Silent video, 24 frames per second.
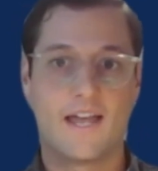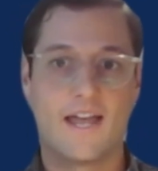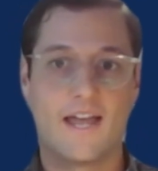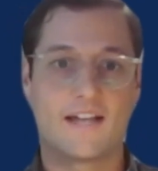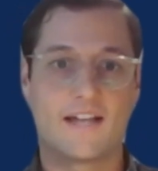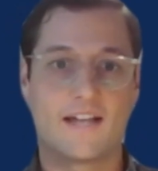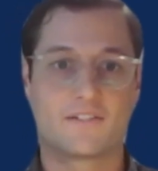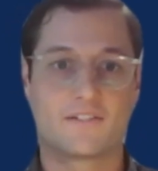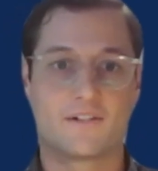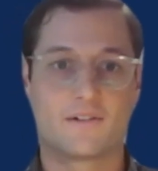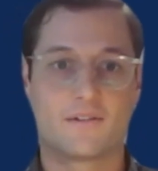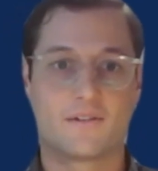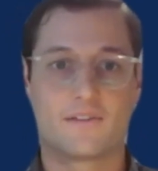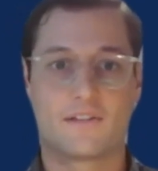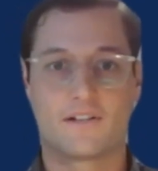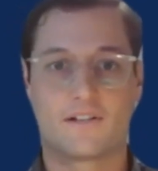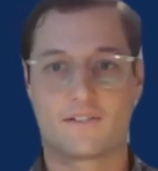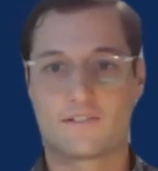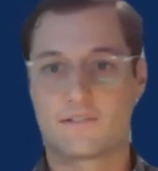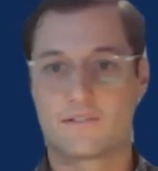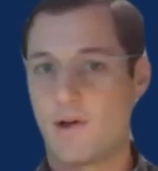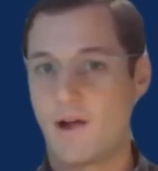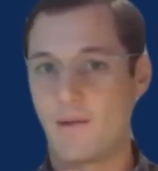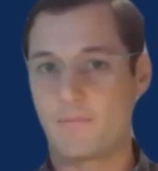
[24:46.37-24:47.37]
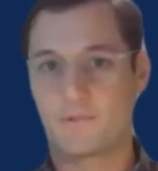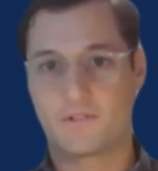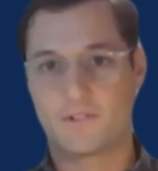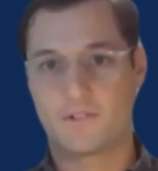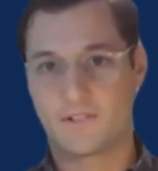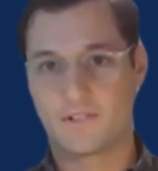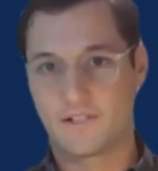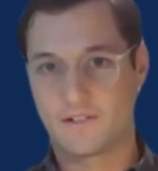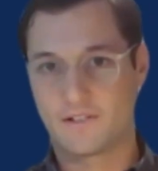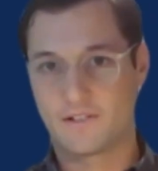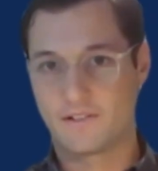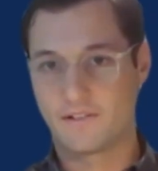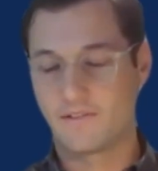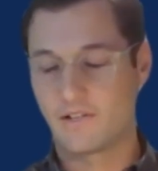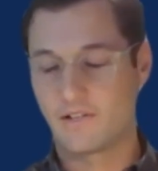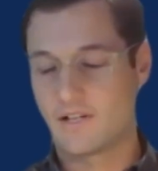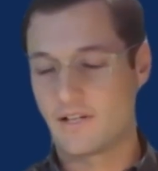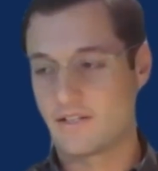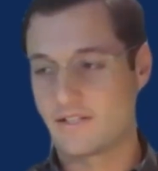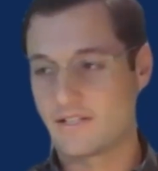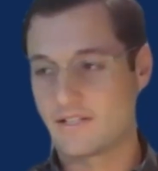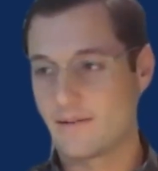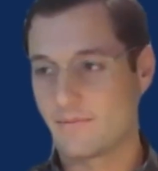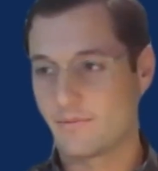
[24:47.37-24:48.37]
And so there's some opportunity that you're leaving
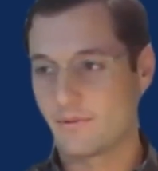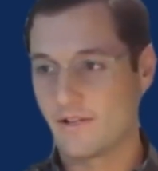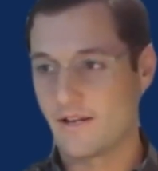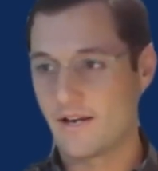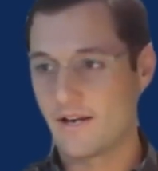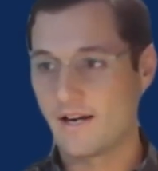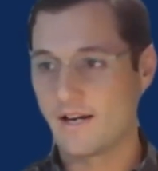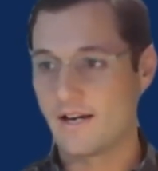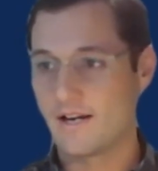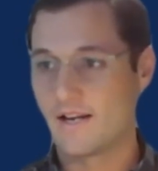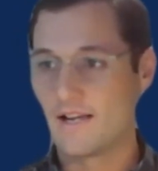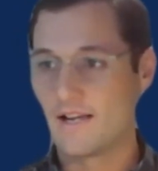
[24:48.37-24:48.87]
on the table there.